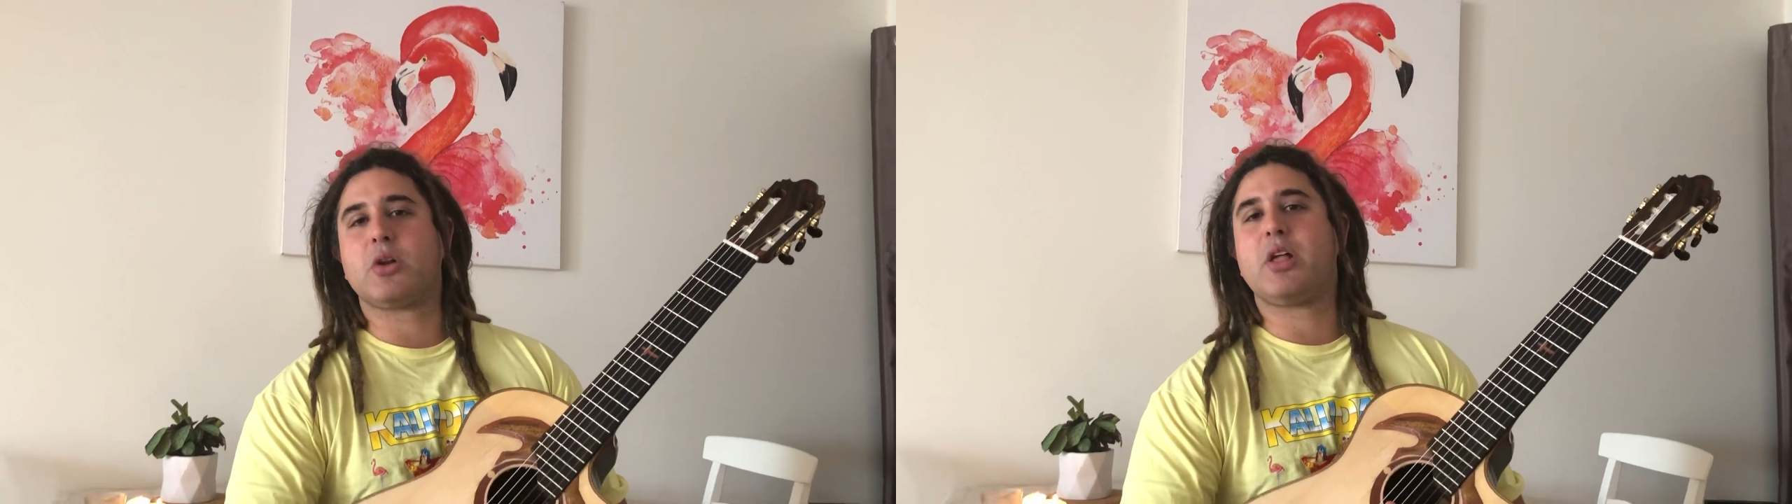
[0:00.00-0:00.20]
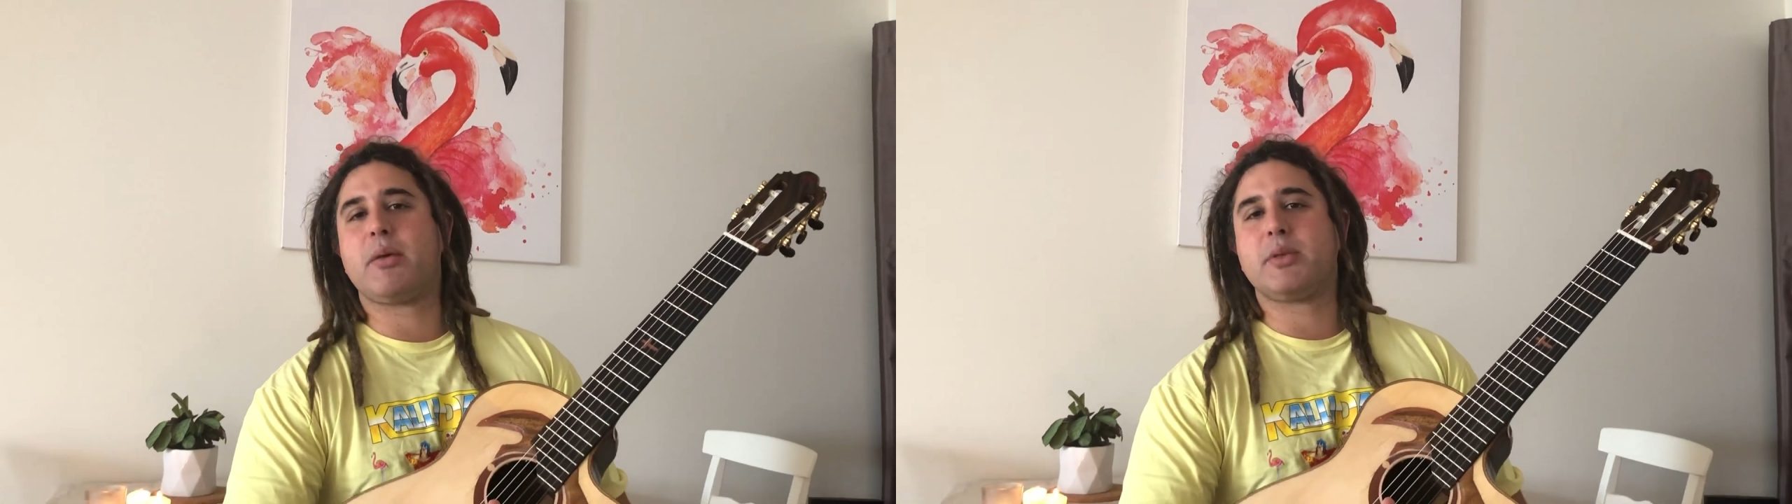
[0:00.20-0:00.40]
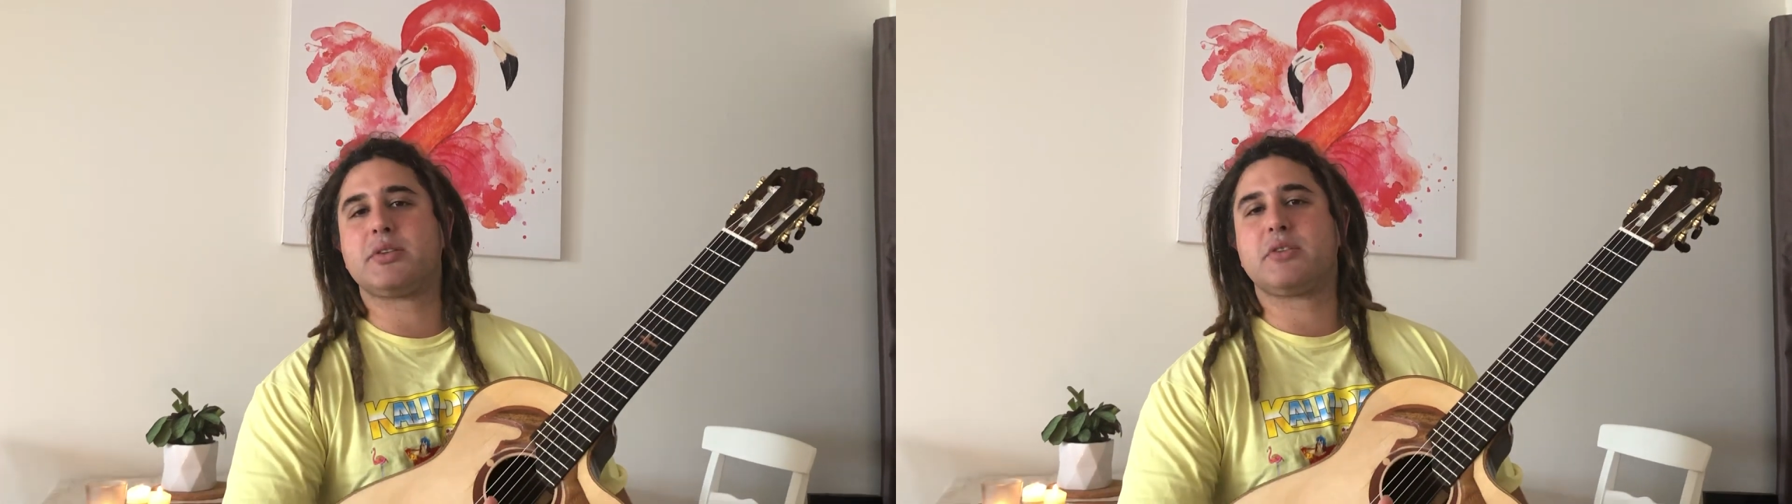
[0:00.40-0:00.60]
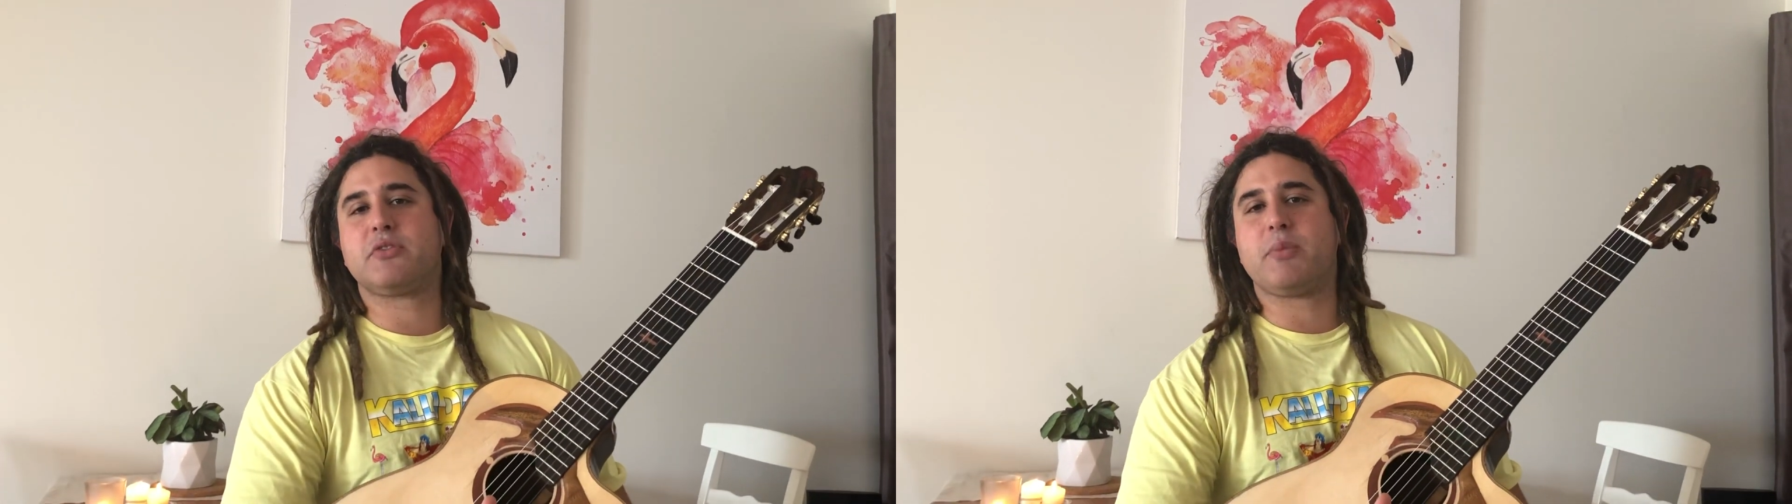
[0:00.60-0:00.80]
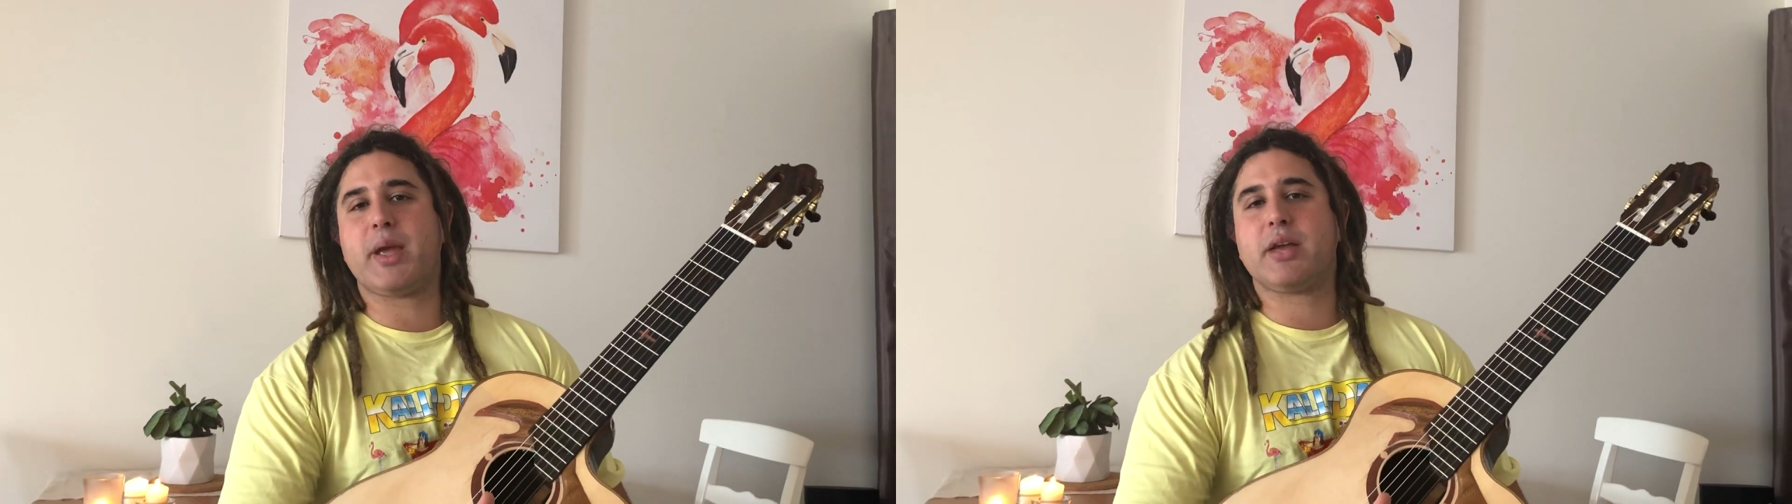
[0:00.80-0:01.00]
claiming this is
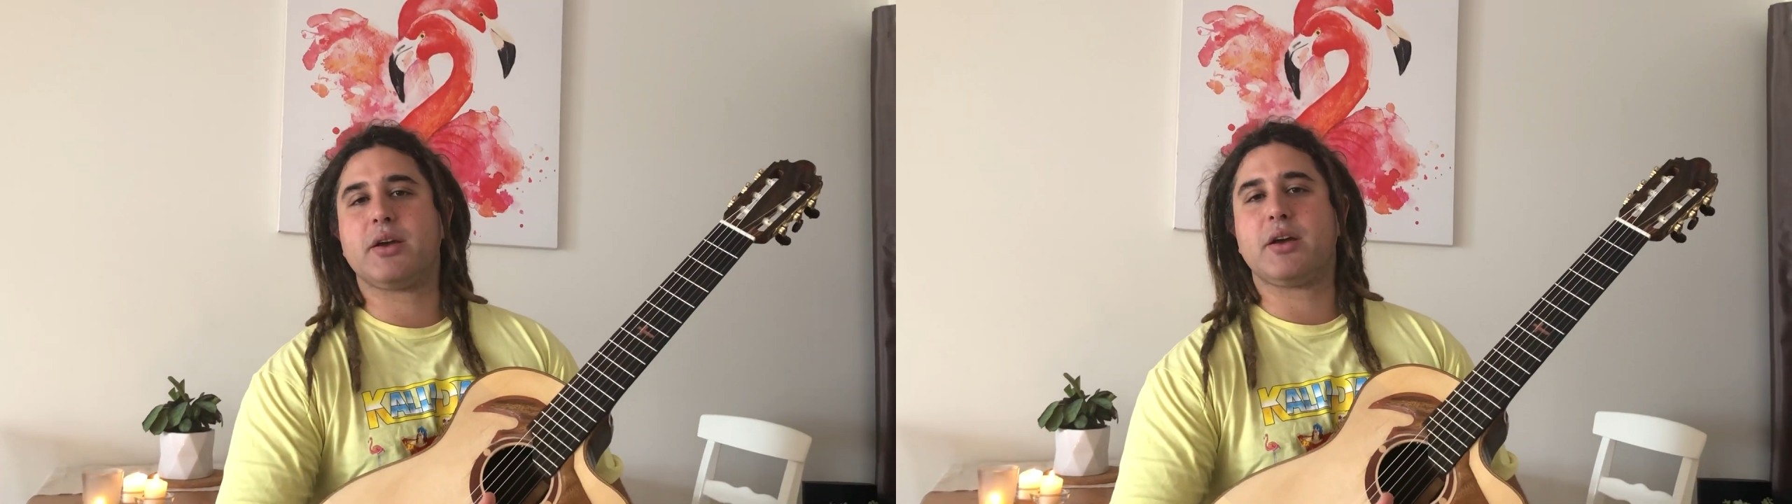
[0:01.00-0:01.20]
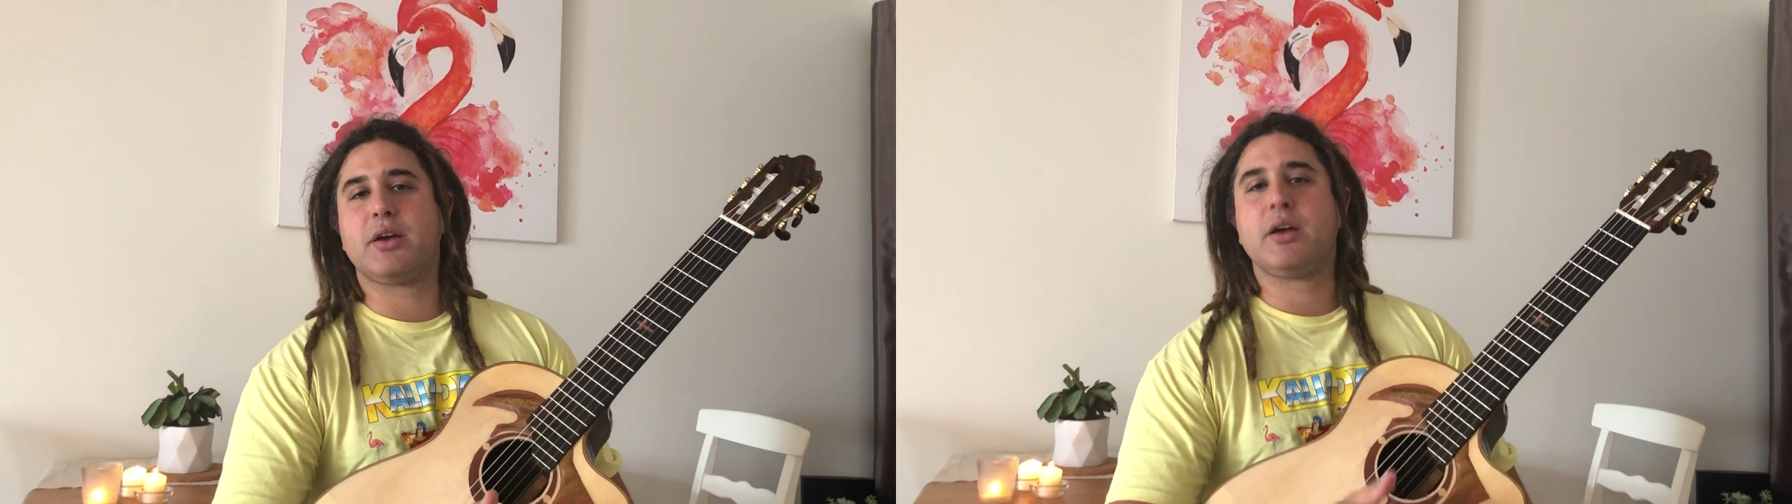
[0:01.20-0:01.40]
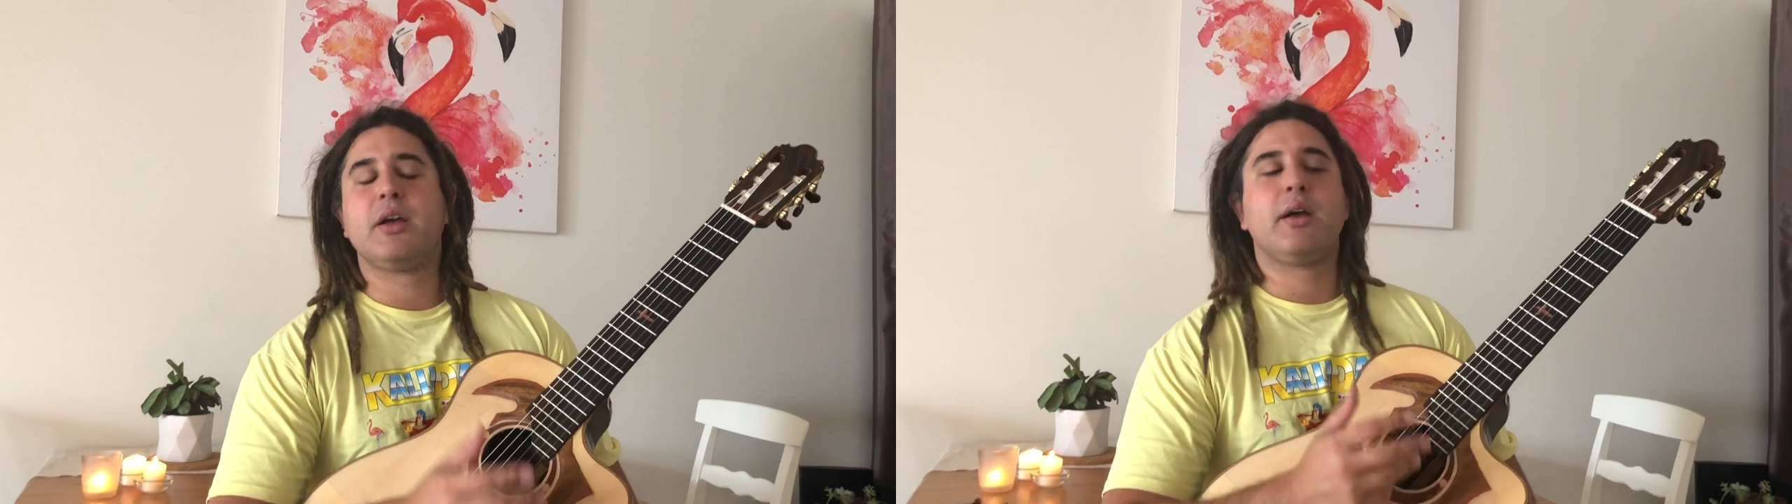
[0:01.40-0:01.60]
flamenco,